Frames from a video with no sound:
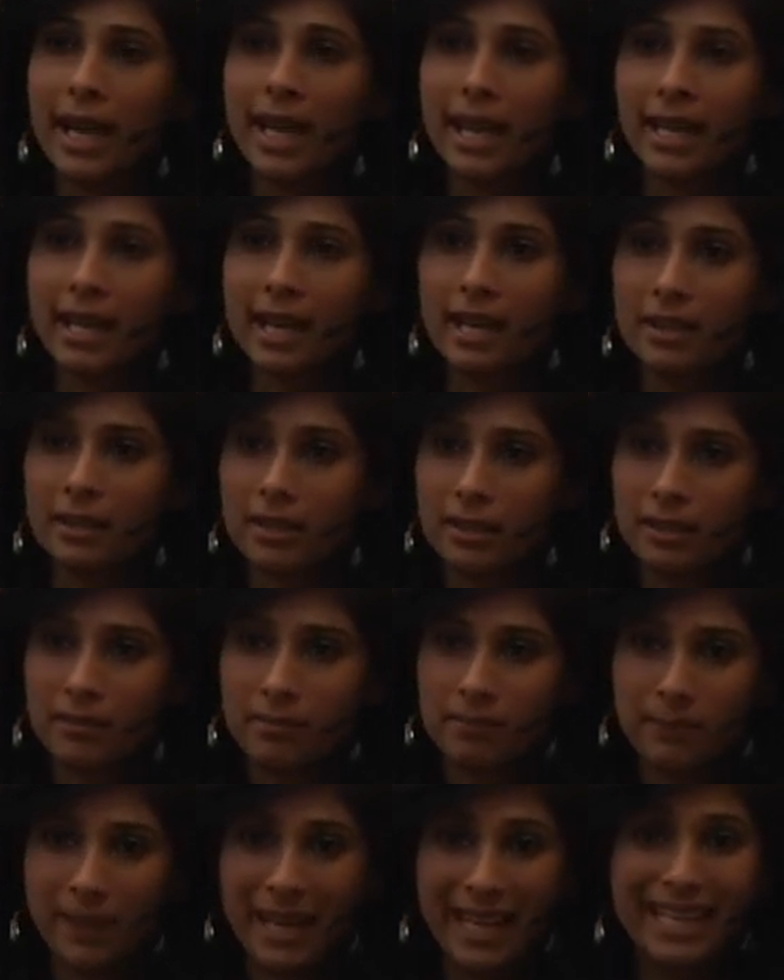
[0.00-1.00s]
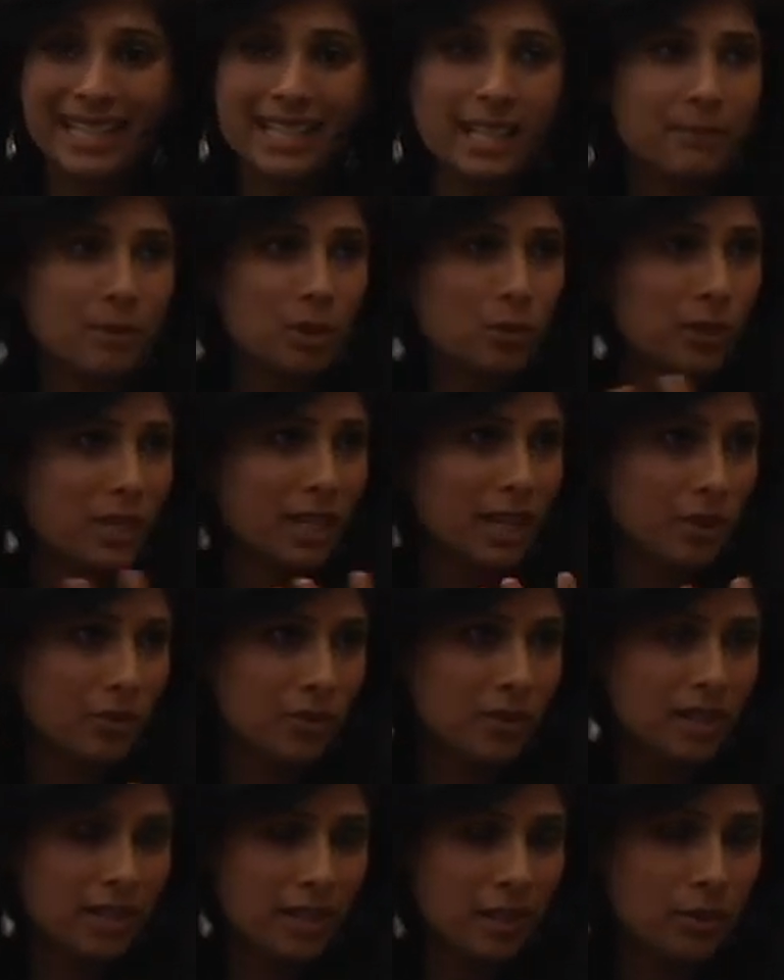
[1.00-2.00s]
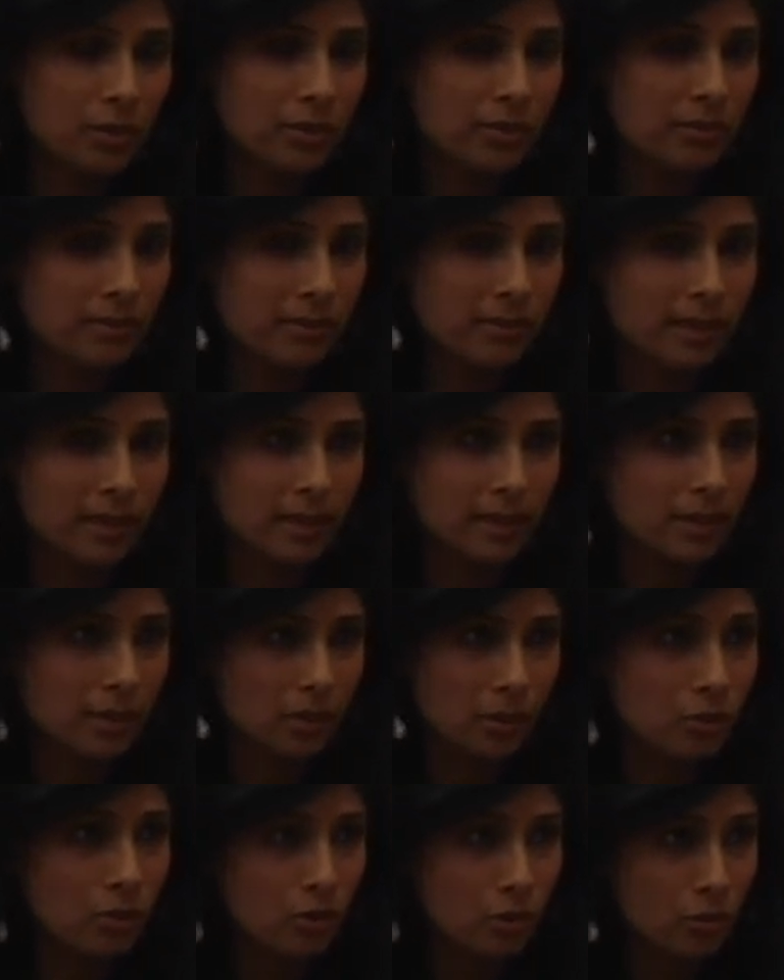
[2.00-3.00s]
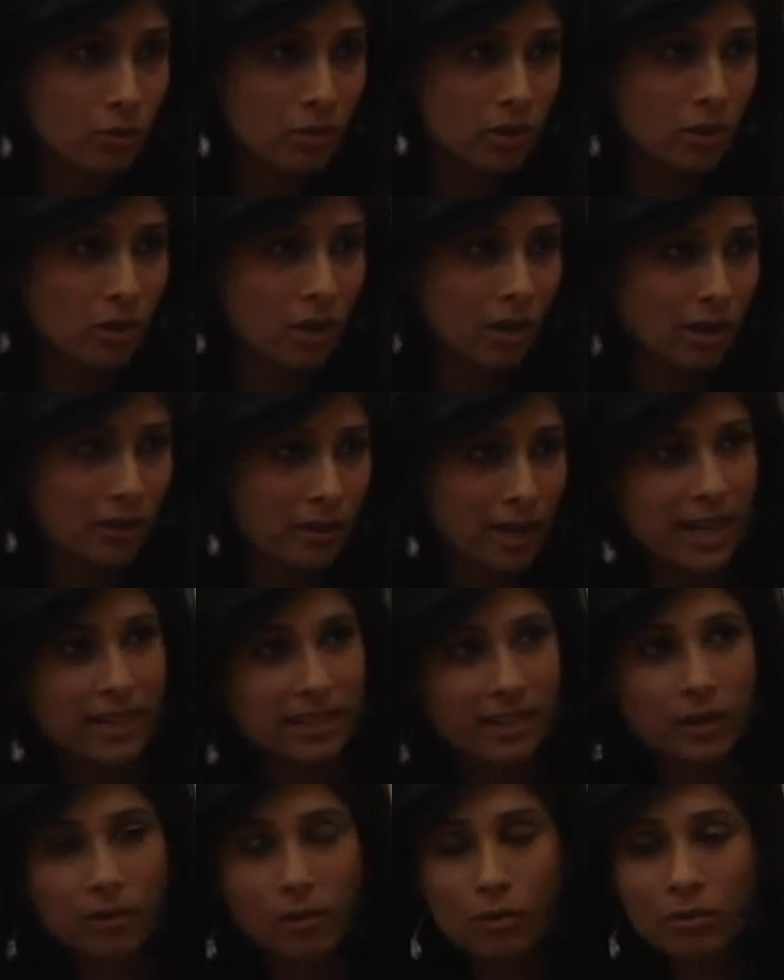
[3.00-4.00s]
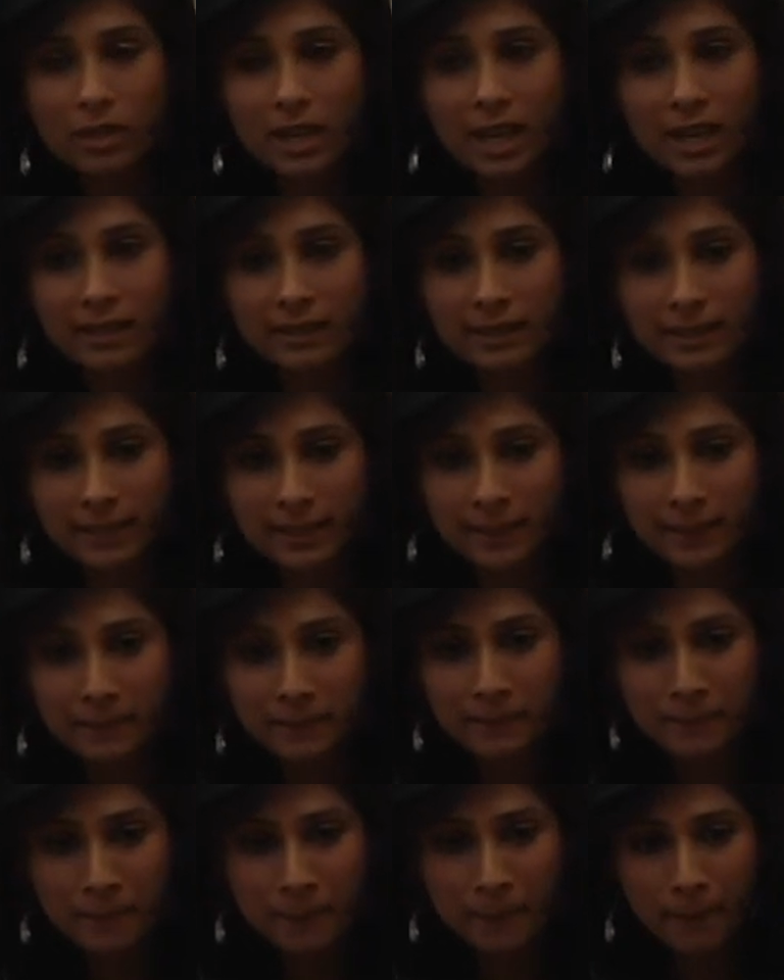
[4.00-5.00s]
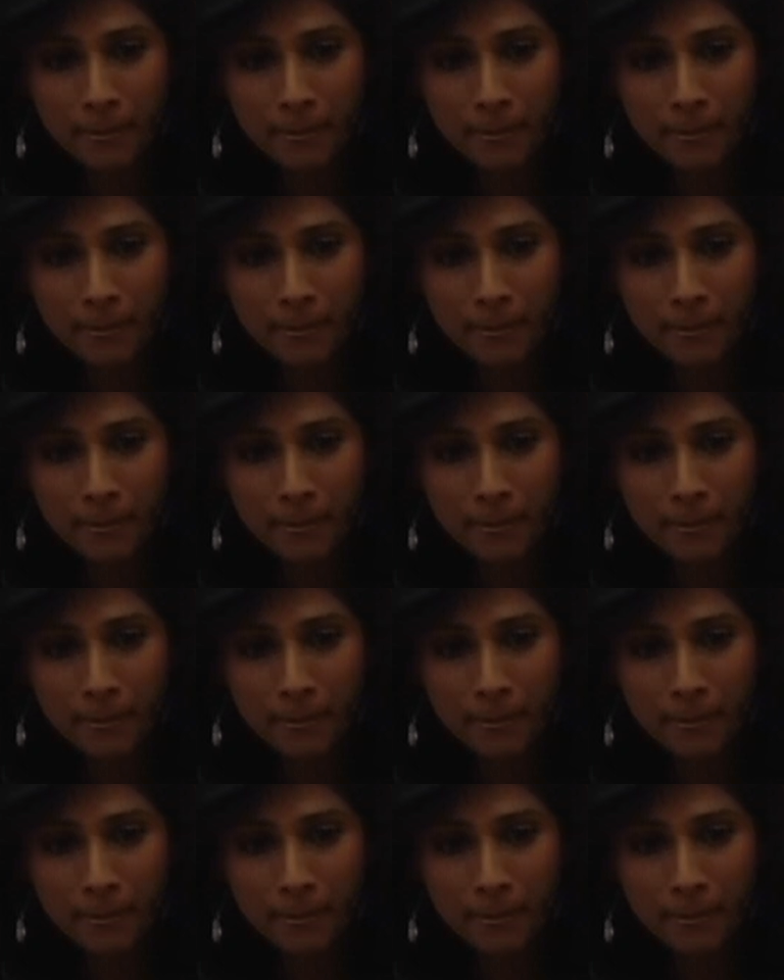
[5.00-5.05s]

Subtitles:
and between countries that don't use the dollar as their own currency.